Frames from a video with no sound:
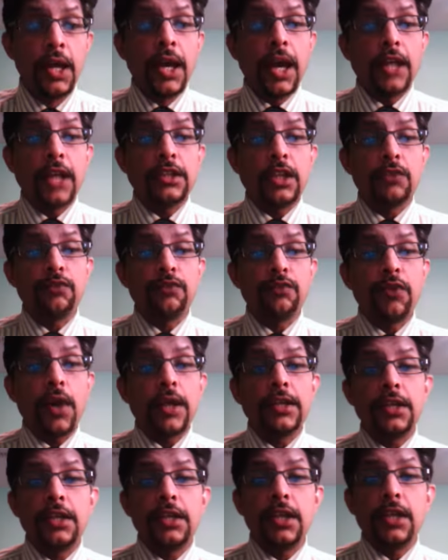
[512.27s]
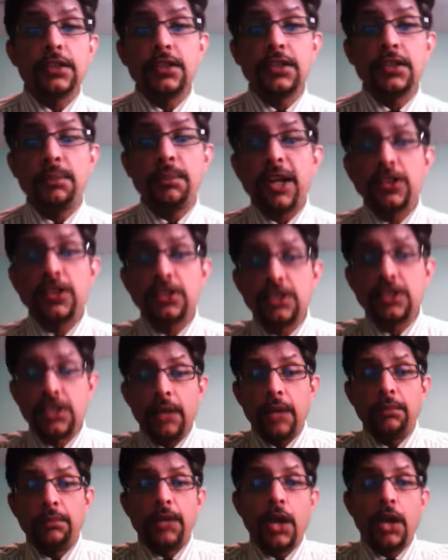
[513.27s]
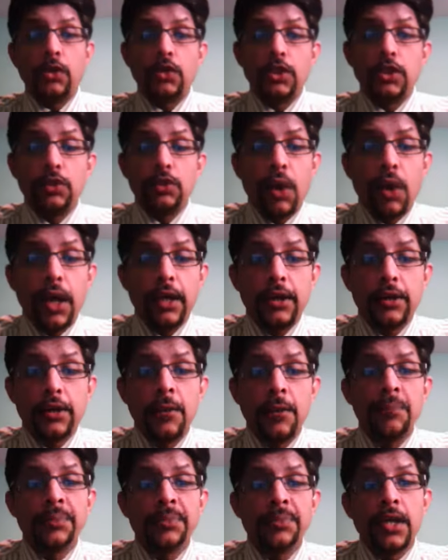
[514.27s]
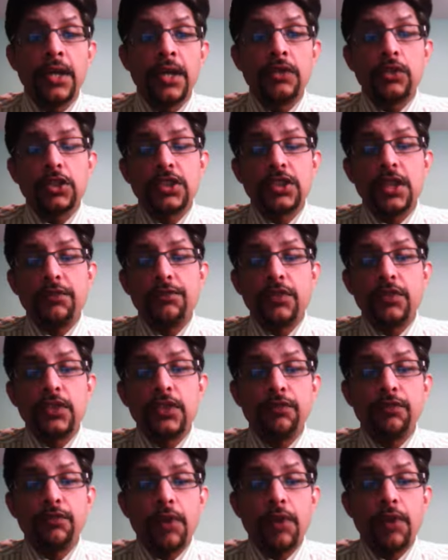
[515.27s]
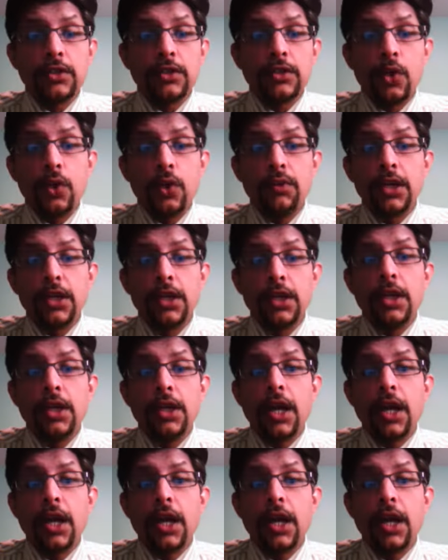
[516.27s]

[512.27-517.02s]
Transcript: and then finally as the match came down to the wire, it was left with the final over.